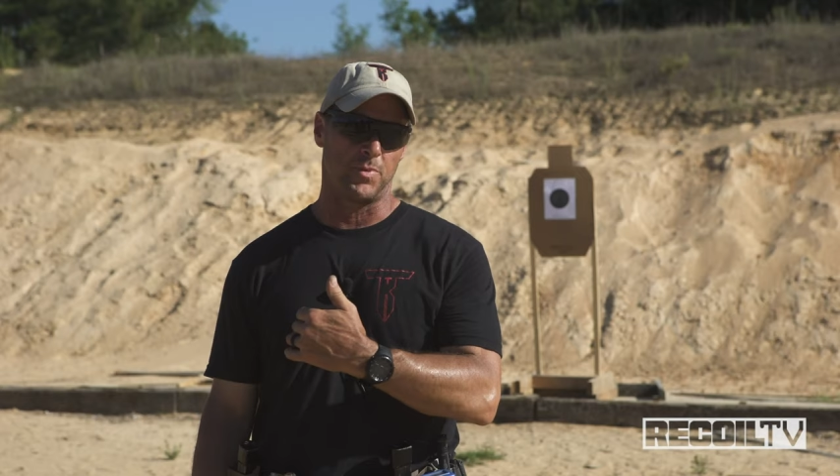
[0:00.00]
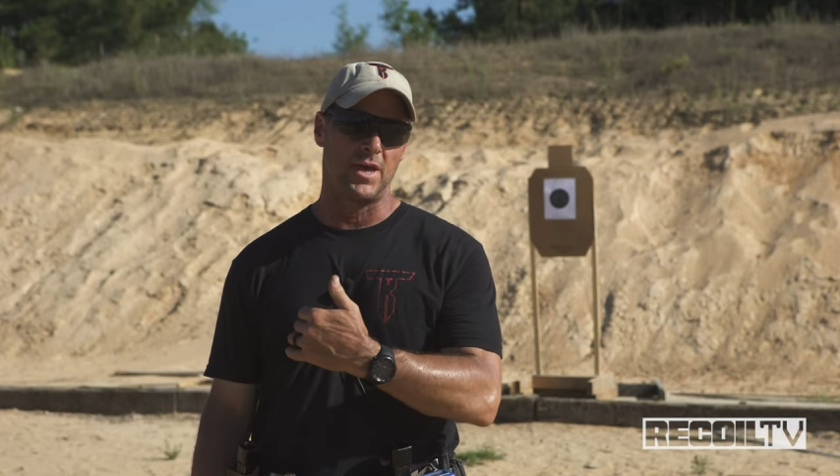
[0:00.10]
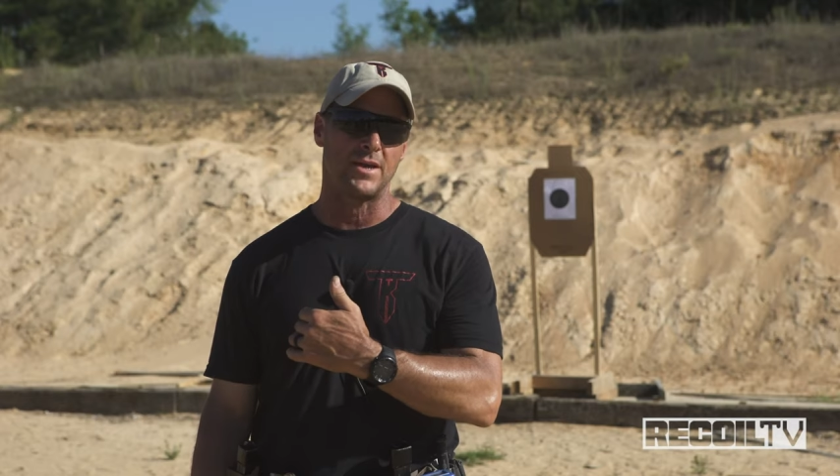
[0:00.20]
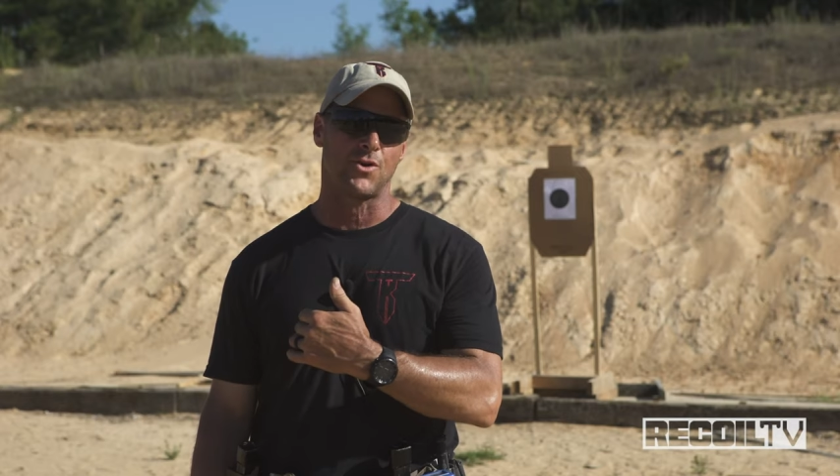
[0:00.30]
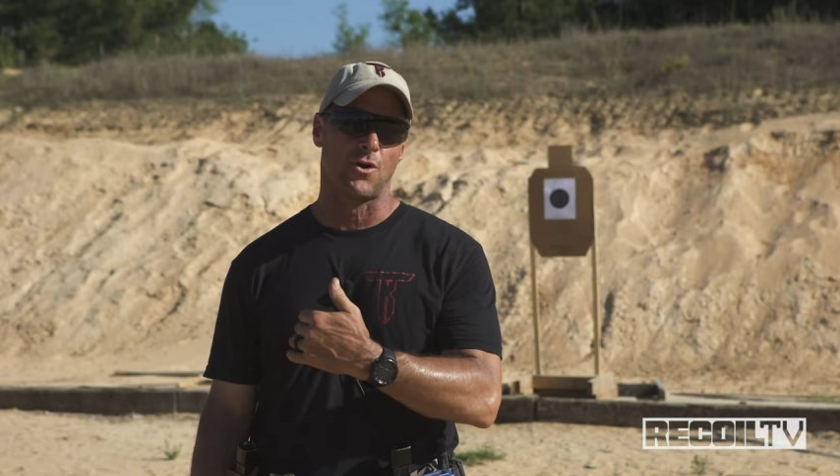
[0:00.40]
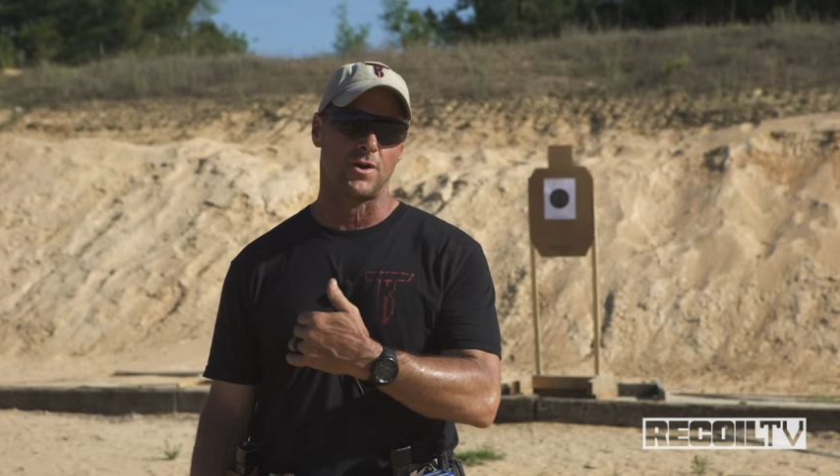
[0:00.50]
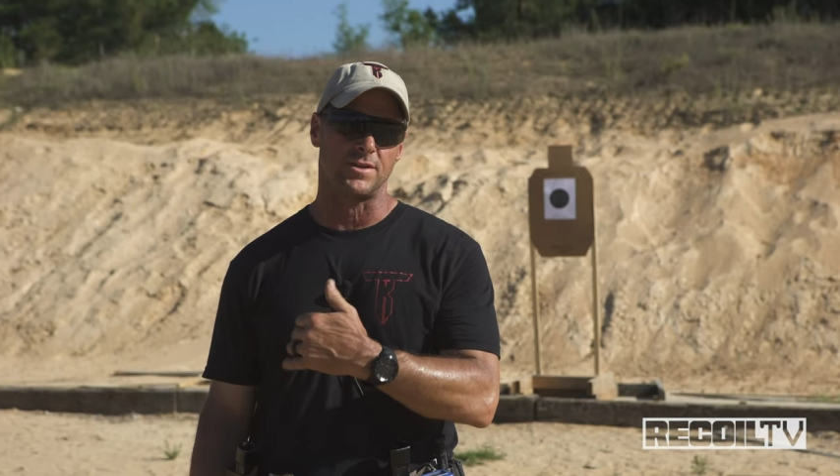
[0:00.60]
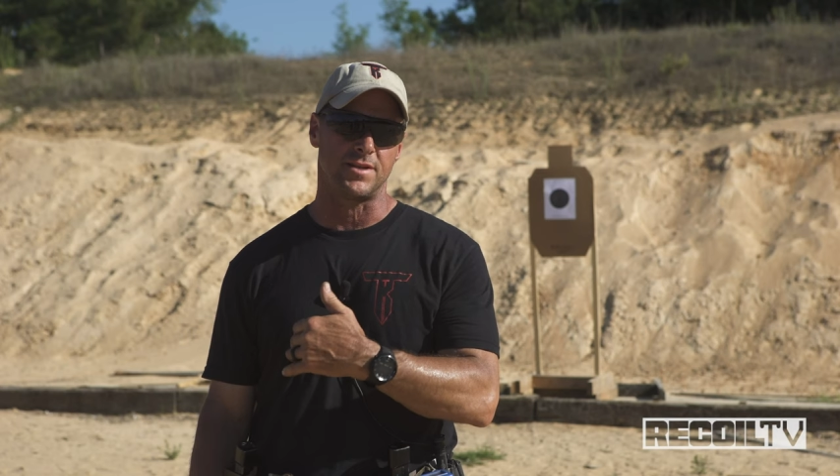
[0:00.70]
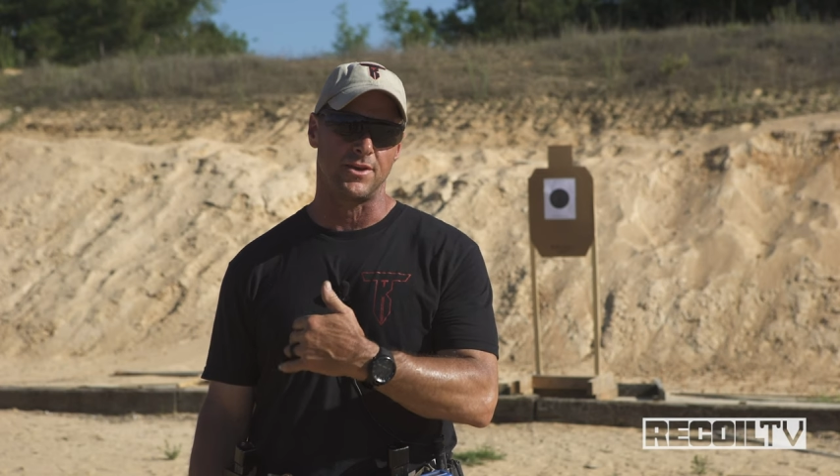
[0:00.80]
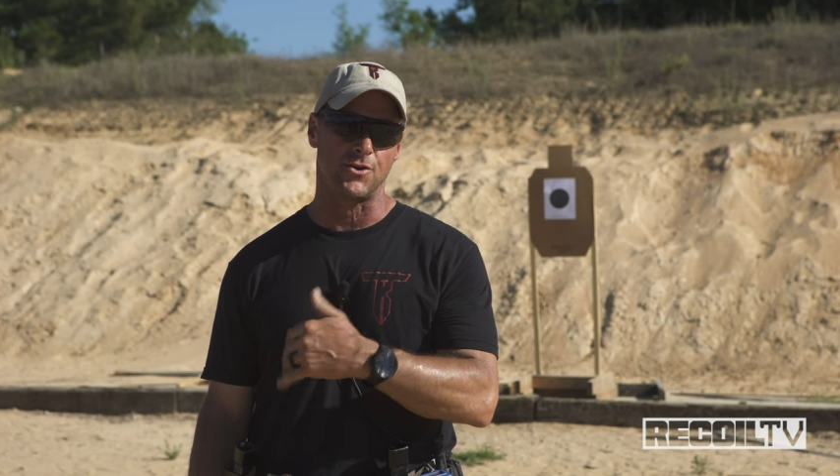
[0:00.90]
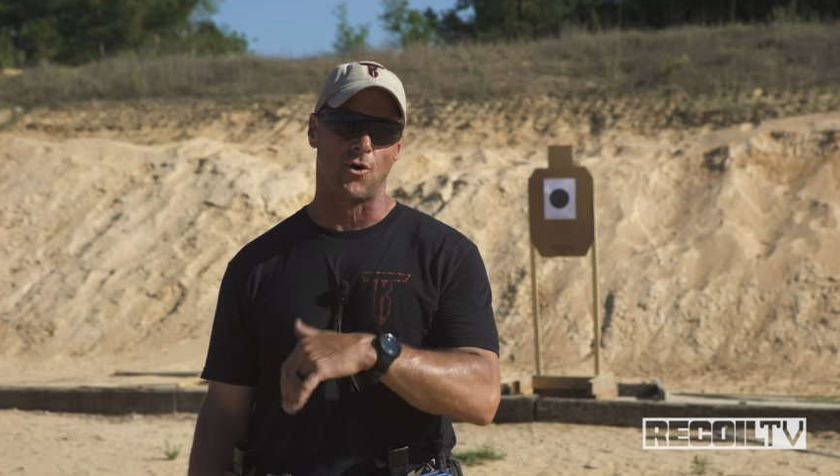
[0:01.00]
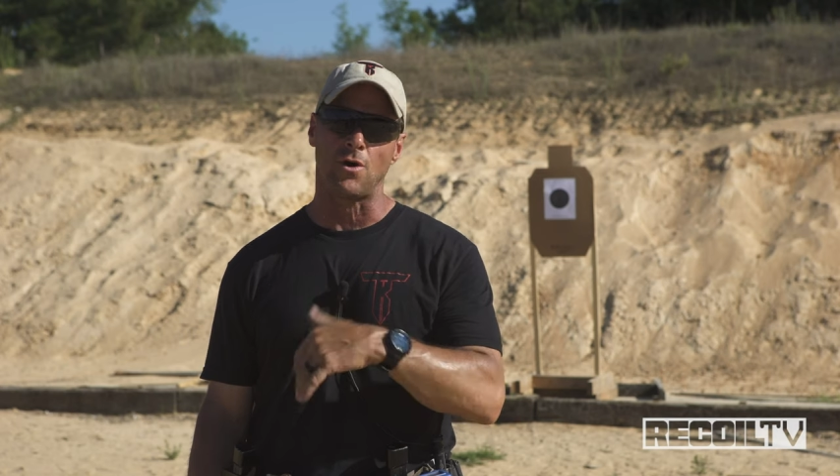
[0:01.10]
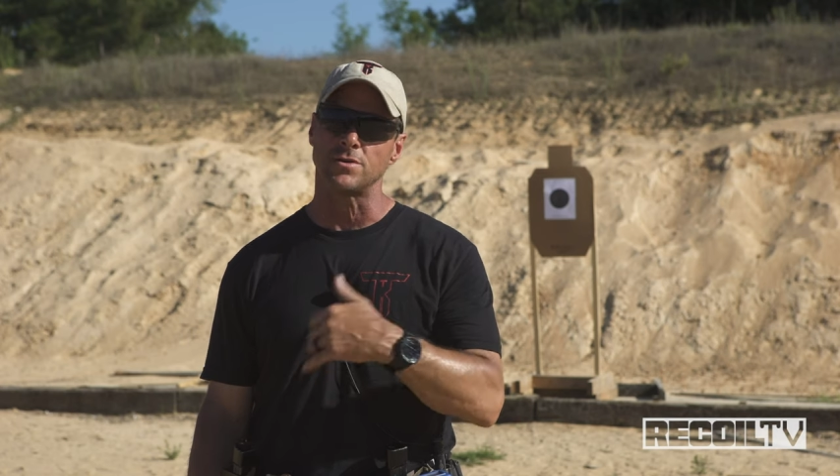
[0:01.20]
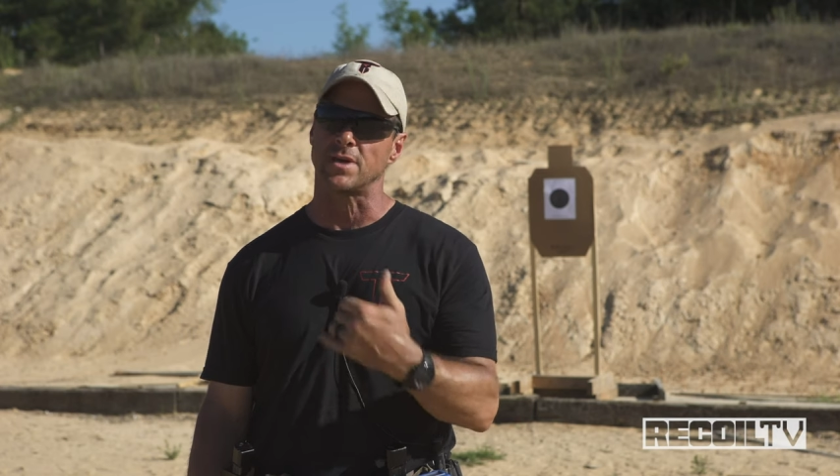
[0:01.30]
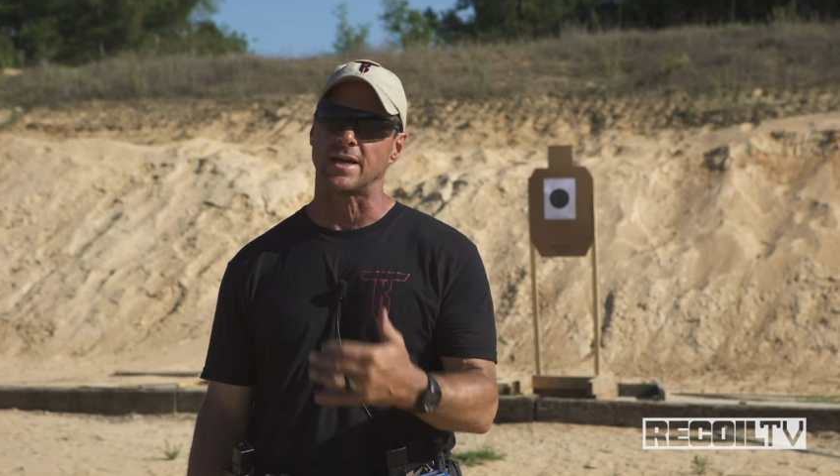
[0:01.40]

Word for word: a B eight target at ten yards.